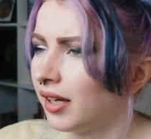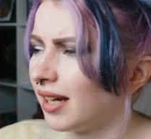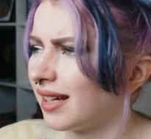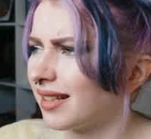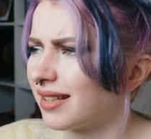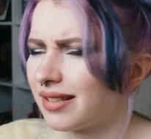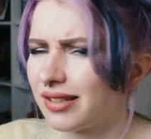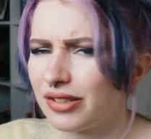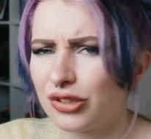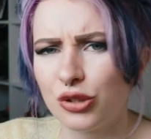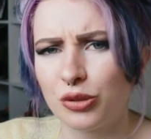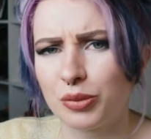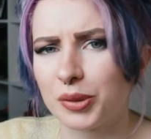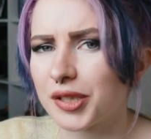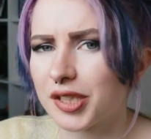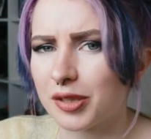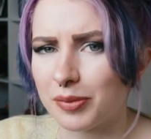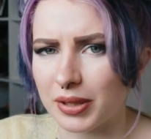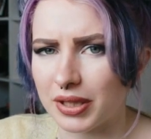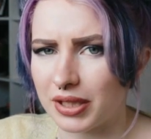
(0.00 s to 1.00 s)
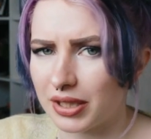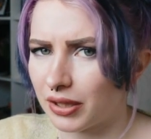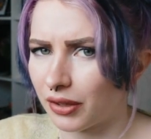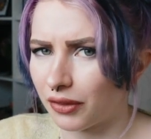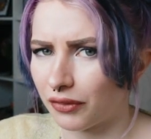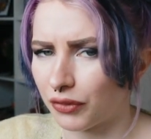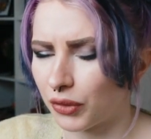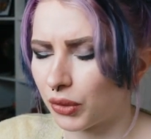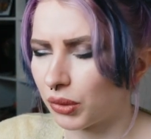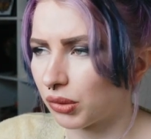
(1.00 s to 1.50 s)
It's super speedy
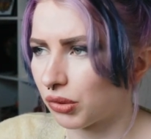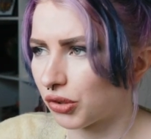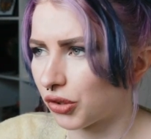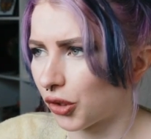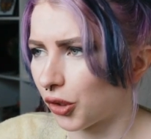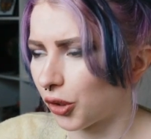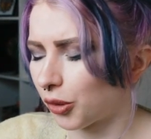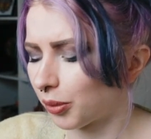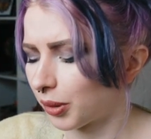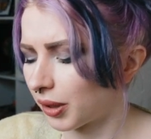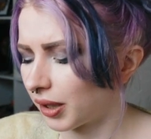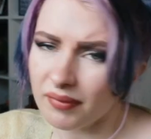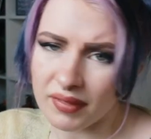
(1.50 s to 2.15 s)
on Photoshop.